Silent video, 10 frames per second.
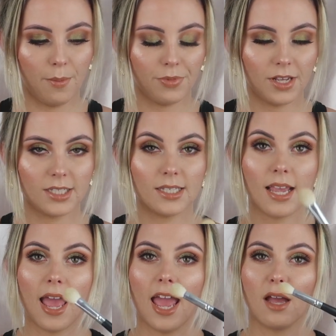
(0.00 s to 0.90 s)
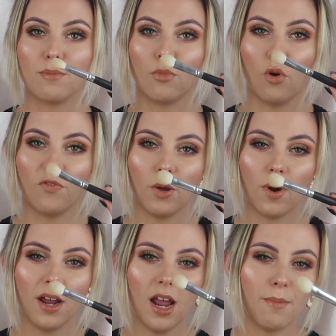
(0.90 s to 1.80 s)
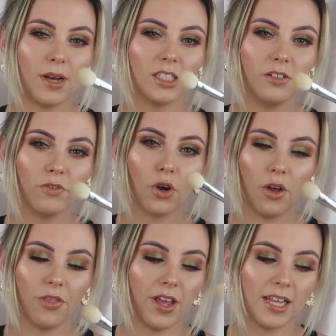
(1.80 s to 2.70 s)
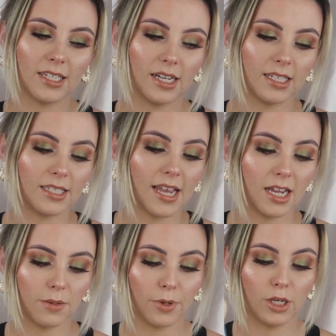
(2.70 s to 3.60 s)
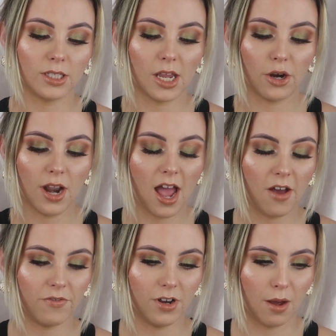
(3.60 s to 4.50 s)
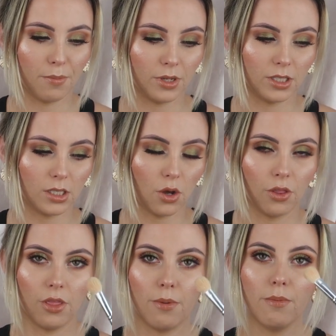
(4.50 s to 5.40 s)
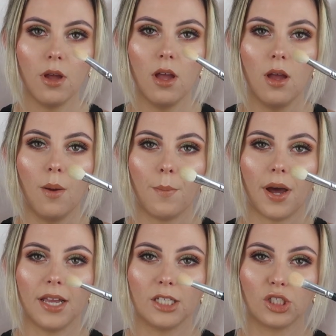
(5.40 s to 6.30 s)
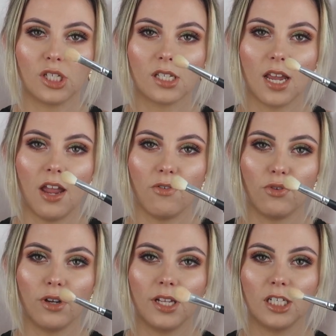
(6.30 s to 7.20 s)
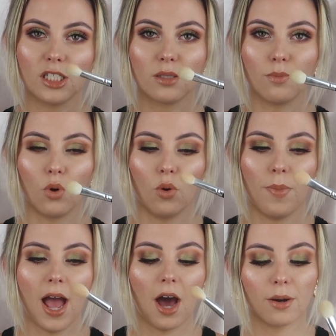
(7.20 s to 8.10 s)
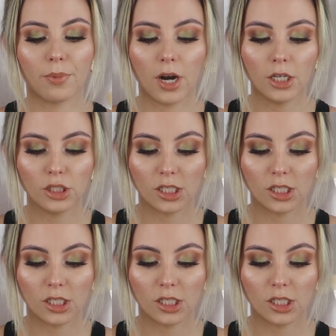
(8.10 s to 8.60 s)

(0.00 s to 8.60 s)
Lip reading: This is a Morphe one. I must have got these in a set because they don't have numbers on them, but it's just a really small powder brush.